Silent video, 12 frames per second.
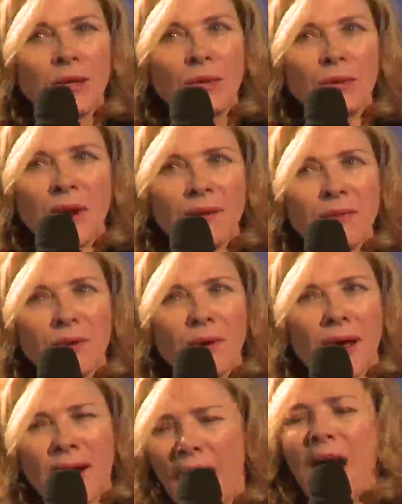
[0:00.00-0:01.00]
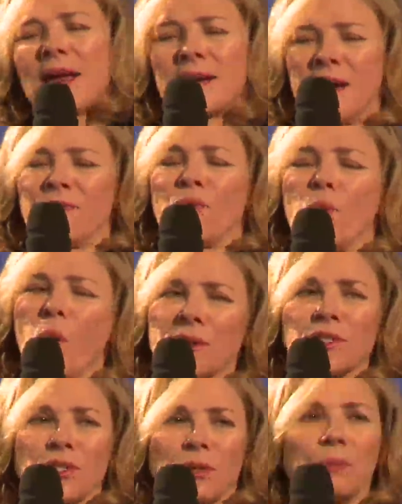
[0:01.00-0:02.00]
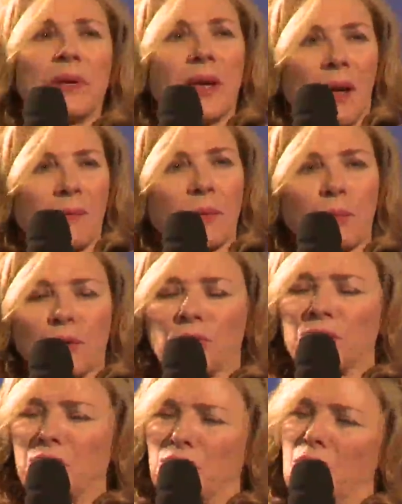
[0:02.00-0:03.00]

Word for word: you never and i never want to become the person who